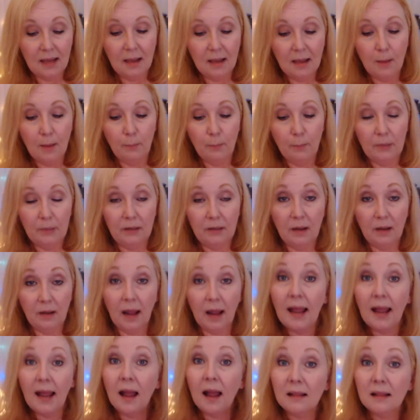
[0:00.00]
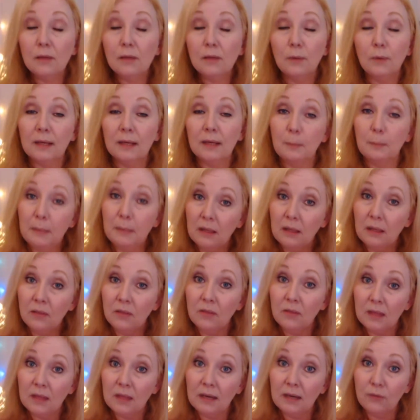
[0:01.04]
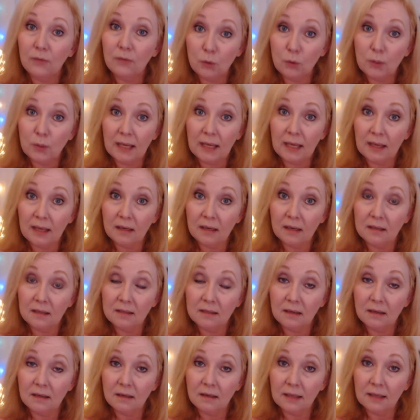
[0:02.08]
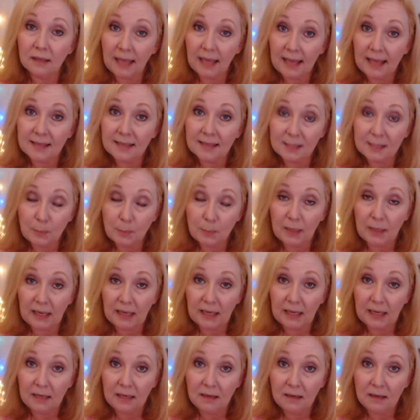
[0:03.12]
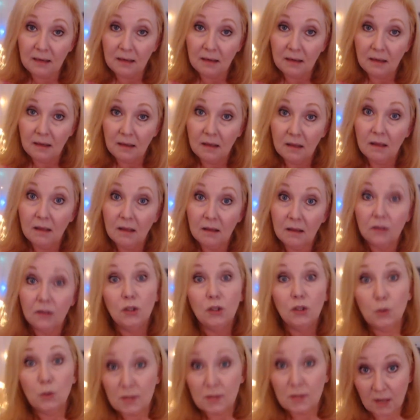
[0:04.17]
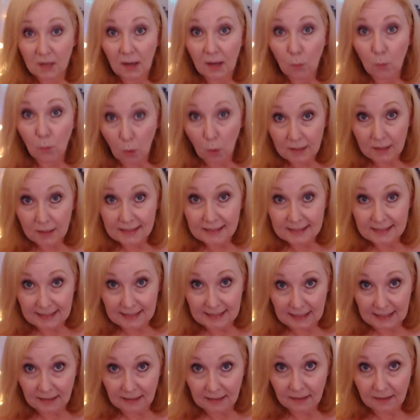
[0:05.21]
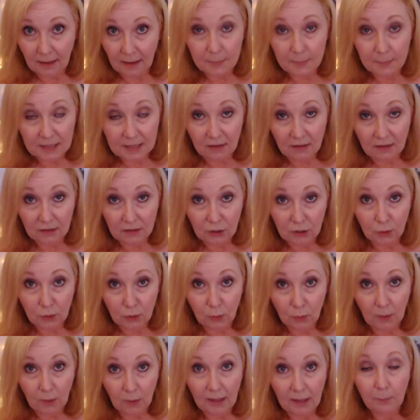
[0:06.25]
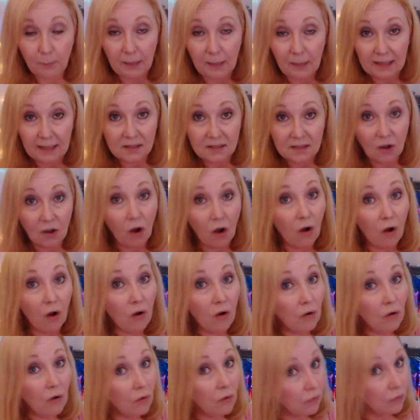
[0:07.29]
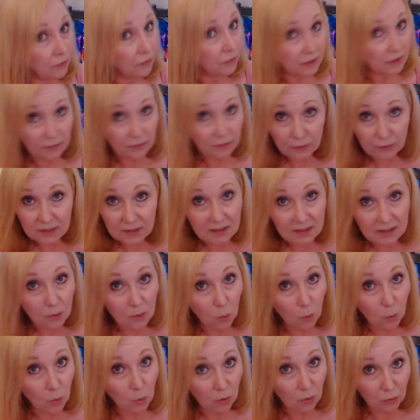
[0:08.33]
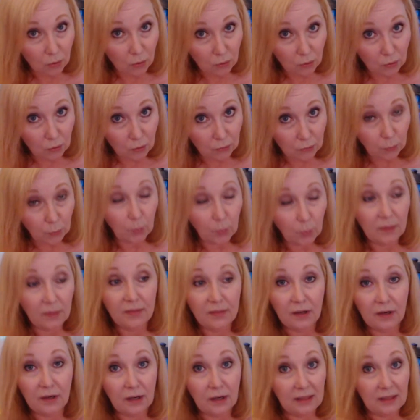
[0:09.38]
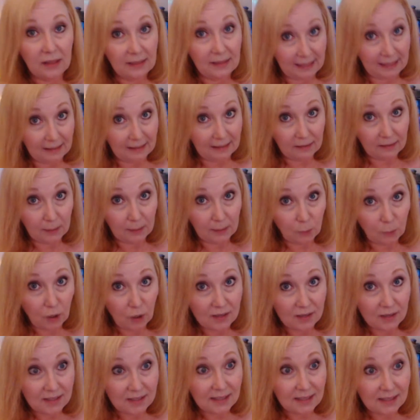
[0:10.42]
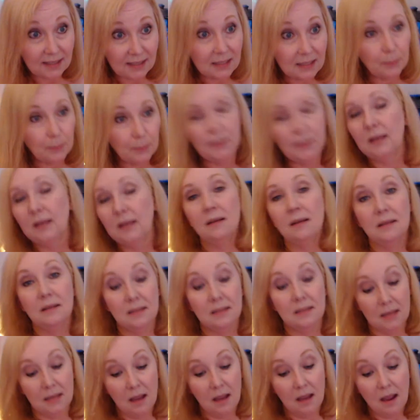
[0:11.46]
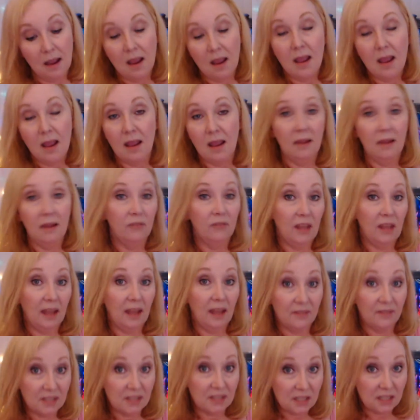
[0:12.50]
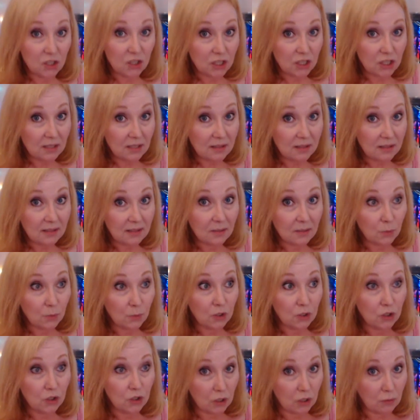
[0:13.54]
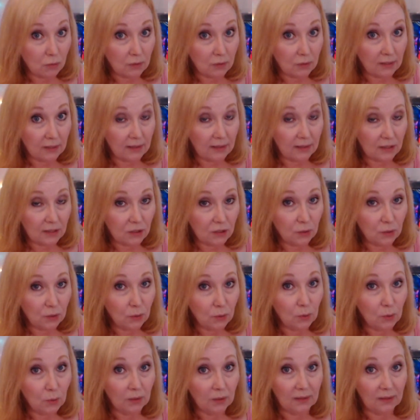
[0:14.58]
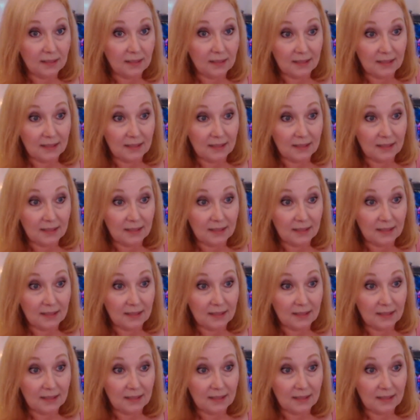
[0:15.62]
But I highly recommend that if you get a cat spayed, use a onesie. I'm telling you, it makes all the difference in the world when they're in the healing process, because if they have stitches, which generally they do unless they